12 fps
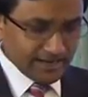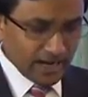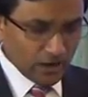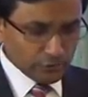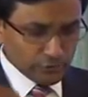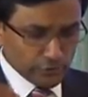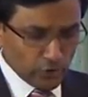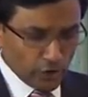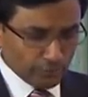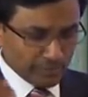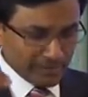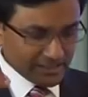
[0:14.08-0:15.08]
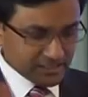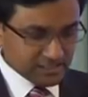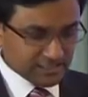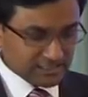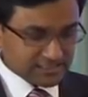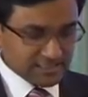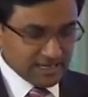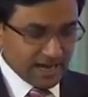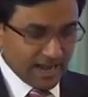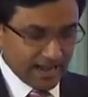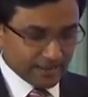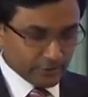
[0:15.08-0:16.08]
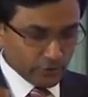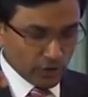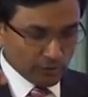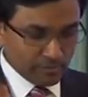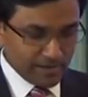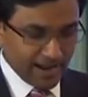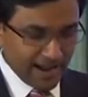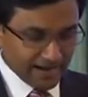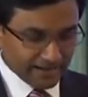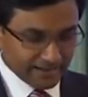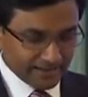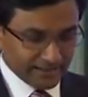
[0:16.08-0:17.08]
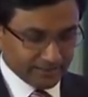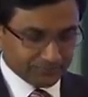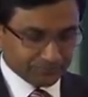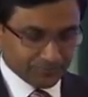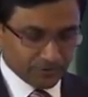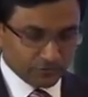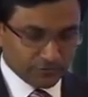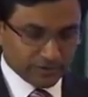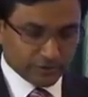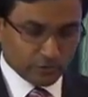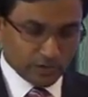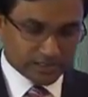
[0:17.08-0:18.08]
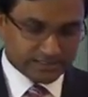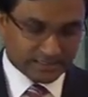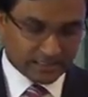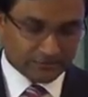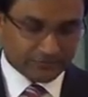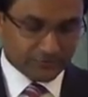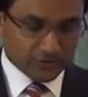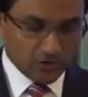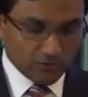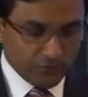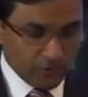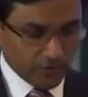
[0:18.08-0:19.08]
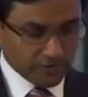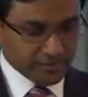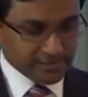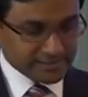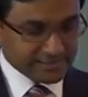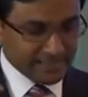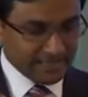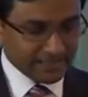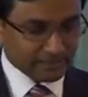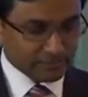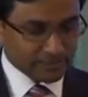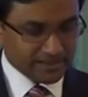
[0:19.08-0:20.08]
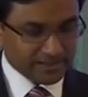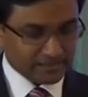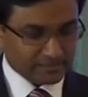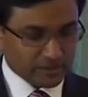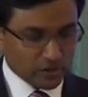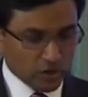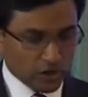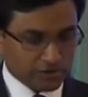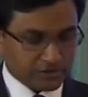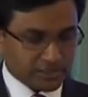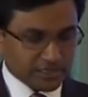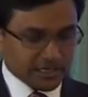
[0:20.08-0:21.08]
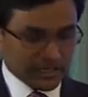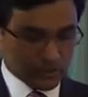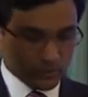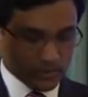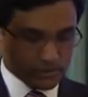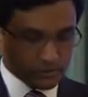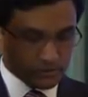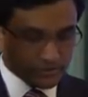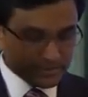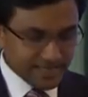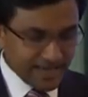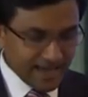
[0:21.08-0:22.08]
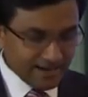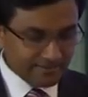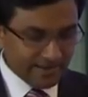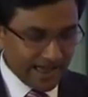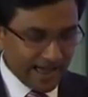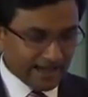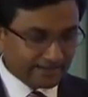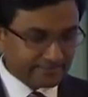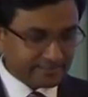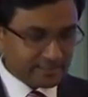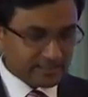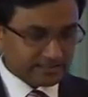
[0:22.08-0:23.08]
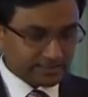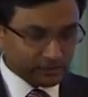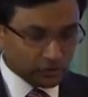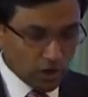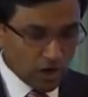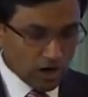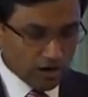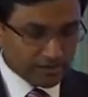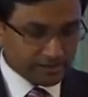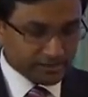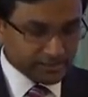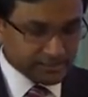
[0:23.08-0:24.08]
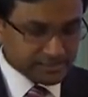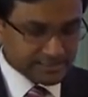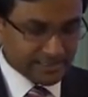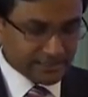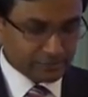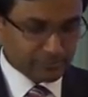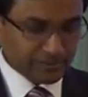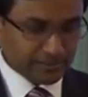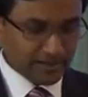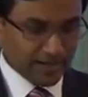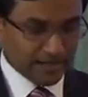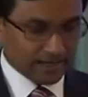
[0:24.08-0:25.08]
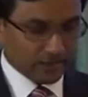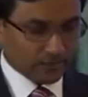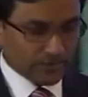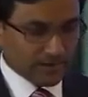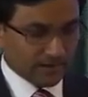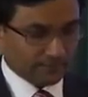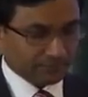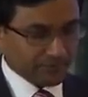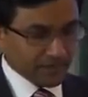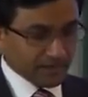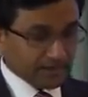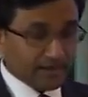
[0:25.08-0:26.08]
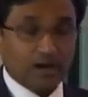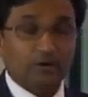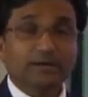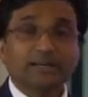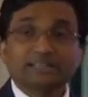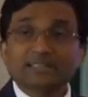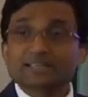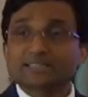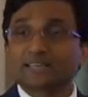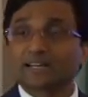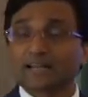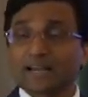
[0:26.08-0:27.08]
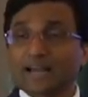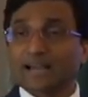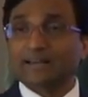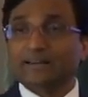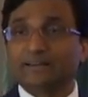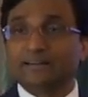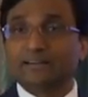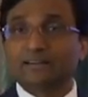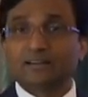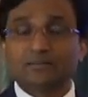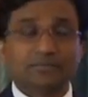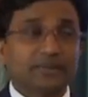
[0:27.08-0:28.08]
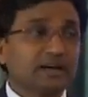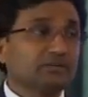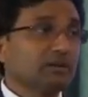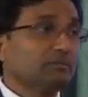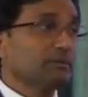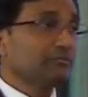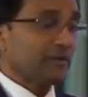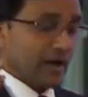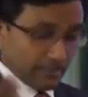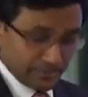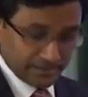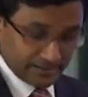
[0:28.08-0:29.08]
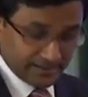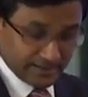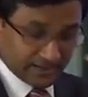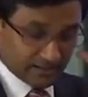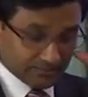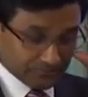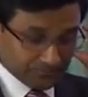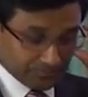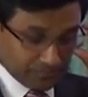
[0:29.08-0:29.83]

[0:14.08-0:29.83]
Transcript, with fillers: now do not be distressed and do not be angry with yourself for selling me here because it was to save lives that God sent me. Hallelujah. Now, he says that again, there will be famine here.